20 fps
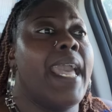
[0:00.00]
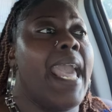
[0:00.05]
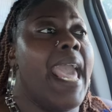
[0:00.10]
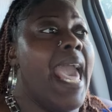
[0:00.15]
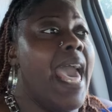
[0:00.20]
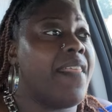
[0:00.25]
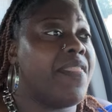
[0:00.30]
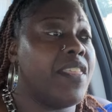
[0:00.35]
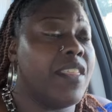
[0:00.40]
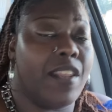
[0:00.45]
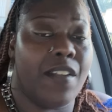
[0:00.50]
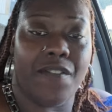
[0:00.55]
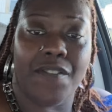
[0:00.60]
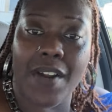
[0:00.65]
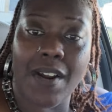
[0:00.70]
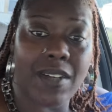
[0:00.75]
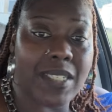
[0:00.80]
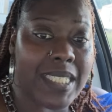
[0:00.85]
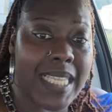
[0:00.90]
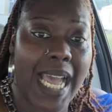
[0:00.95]
After the
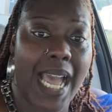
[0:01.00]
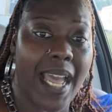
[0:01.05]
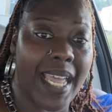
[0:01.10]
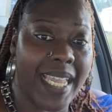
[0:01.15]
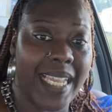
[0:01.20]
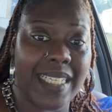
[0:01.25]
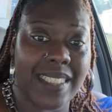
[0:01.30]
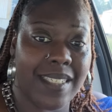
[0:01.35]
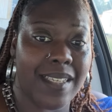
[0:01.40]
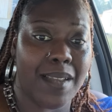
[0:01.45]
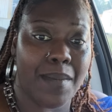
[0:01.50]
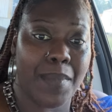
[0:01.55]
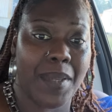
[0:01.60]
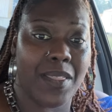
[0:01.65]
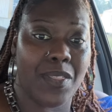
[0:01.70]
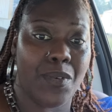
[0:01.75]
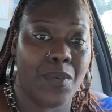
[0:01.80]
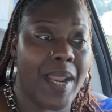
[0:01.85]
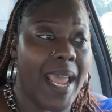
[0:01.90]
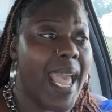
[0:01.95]
first time he took me
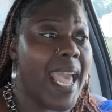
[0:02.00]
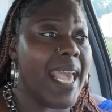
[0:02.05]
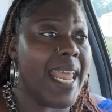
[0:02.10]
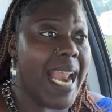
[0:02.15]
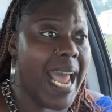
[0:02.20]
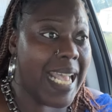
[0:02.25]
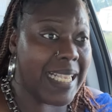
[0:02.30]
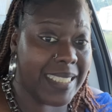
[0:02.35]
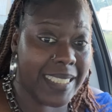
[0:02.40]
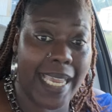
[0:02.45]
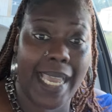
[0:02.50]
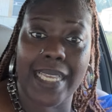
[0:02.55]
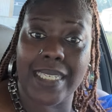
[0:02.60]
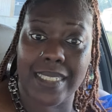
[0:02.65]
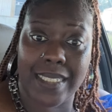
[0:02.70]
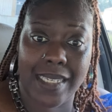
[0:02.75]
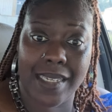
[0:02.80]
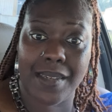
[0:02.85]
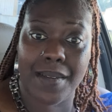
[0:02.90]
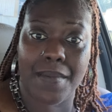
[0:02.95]
through that and I
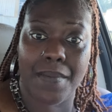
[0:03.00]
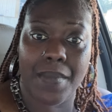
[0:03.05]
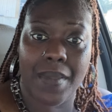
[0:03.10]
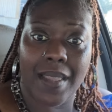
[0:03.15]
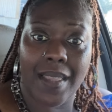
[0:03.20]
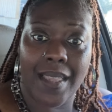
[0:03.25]
chased him,